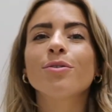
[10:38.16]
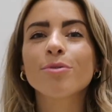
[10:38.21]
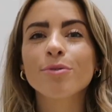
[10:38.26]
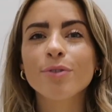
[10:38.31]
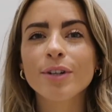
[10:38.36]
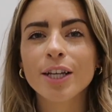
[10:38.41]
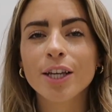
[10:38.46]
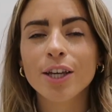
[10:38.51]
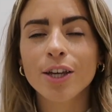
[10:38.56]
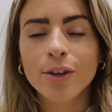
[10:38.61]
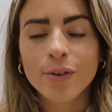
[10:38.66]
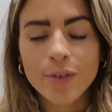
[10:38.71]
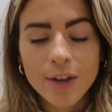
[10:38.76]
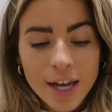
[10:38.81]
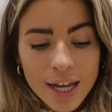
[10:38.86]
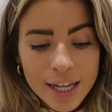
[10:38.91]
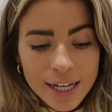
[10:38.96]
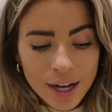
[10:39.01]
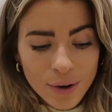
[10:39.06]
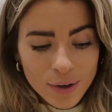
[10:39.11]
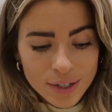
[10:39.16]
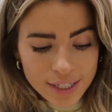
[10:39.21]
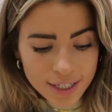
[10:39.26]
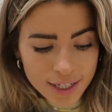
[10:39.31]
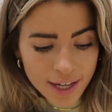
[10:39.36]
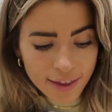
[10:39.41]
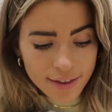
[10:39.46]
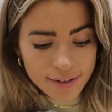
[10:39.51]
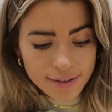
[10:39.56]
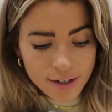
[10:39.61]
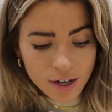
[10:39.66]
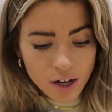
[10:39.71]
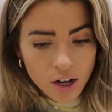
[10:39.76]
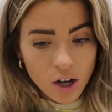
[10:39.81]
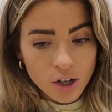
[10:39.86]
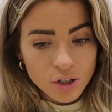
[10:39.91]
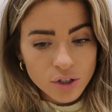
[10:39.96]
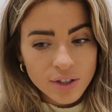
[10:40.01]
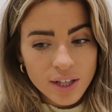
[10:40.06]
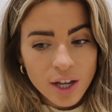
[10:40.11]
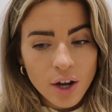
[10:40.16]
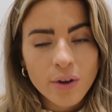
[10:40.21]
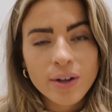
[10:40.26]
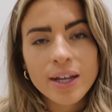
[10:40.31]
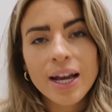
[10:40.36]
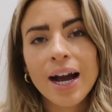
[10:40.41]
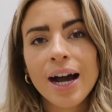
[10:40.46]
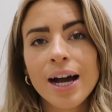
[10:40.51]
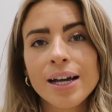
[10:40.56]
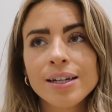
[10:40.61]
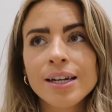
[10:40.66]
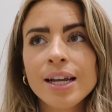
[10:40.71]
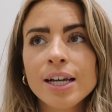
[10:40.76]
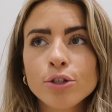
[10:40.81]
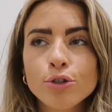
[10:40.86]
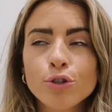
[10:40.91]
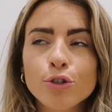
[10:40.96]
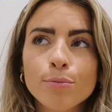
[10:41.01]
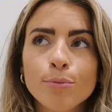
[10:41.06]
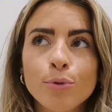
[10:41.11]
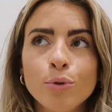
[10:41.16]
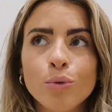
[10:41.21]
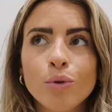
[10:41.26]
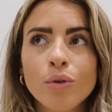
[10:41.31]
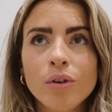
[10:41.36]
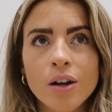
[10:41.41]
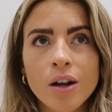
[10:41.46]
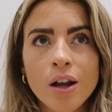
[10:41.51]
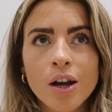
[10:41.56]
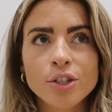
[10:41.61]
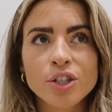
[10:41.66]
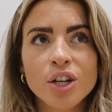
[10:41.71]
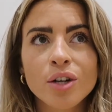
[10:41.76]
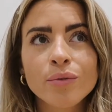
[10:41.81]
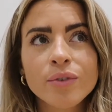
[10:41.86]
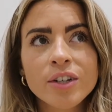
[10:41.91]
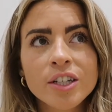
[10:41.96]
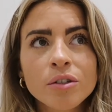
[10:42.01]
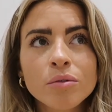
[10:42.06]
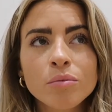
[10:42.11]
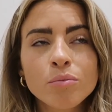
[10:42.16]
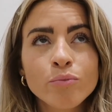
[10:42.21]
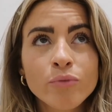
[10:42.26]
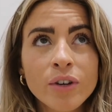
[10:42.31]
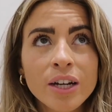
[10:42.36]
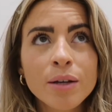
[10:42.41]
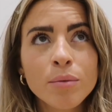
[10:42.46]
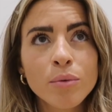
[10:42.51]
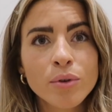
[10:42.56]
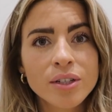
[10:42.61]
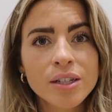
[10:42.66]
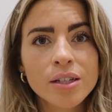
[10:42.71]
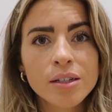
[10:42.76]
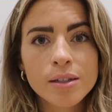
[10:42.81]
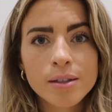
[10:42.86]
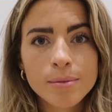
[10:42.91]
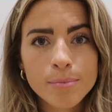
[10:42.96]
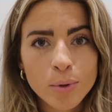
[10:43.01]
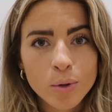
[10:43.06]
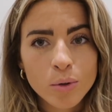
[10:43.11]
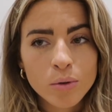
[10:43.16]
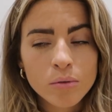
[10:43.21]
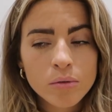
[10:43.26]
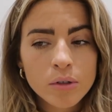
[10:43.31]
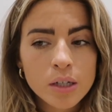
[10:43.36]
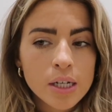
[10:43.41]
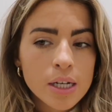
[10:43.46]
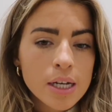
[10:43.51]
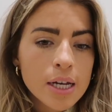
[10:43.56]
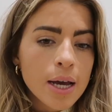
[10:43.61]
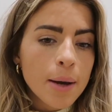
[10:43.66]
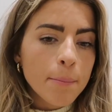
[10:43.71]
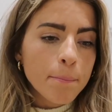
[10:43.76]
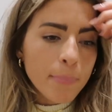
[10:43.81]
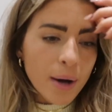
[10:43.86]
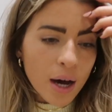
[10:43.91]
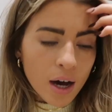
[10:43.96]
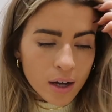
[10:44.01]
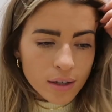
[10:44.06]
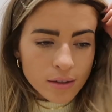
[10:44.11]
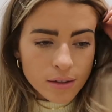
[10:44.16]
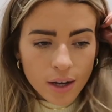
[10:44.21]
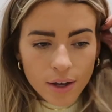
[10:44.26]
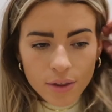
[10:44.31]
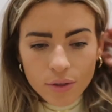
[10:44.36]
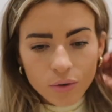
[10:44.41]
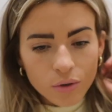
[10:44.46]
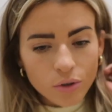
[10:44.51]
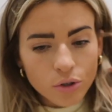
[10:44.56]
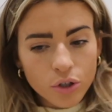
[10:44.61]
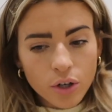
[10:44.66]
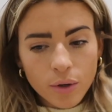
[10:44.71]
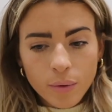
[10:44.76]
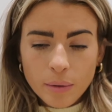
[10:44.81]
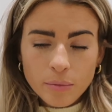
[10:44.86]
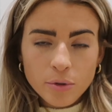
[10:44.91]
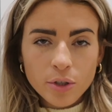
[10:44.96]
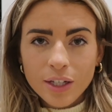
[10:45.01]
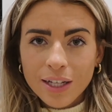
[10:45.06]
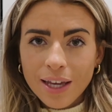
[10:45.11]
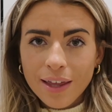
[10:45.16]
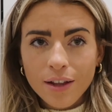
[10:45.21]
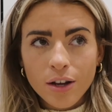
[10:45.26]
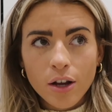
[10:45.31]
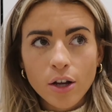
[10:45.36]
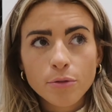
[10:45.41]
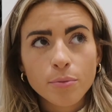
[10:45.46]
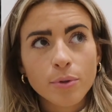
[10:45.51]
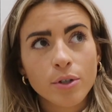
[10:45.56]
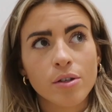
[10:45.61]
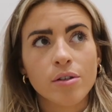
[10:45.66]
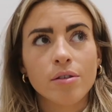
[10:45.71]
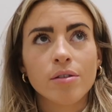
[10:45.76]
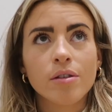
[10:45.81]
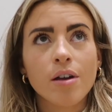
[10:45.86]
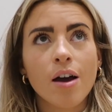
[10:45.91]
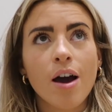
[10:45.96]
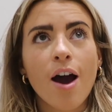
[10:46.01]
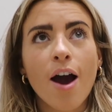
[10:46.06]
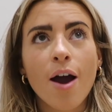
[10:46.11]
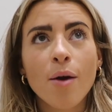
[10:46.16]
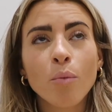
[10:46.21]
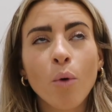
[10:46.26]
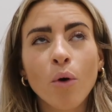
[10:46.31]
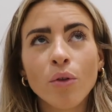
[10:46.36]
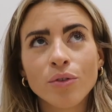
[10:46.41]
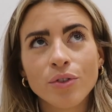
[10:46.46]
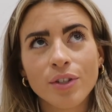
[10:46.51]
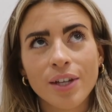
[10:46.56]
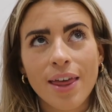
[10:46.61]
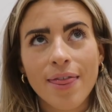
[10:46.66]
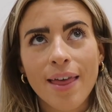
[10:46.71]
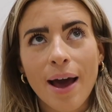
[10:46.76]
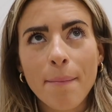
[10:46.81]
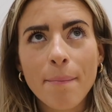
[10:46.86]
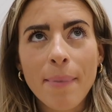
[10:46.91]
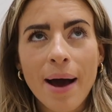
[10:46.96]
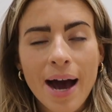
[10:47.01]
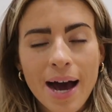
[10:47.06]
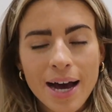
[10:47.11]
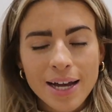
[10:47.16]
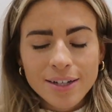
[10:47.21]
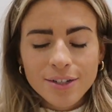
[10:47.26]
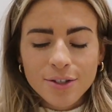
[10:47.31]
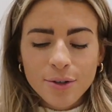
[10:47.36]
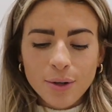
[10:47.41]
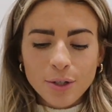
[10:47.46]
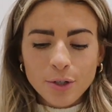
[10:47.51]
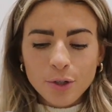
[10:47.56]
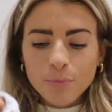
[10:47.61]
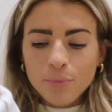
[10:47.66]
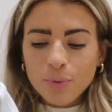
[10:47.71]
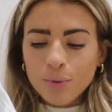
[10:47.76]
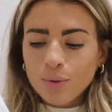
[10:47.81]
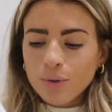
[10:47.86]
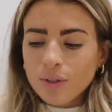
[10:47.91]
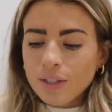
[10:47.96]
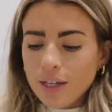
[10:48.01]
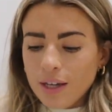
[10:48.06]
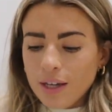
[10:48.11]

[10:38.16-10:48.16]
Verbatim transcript: it was really cute. Now, I did get this in a large because they only had an extra small or a large. I really, really wanted a small. But I thought, you know what, I'm just going to get the large because I want it that bad. So I just bought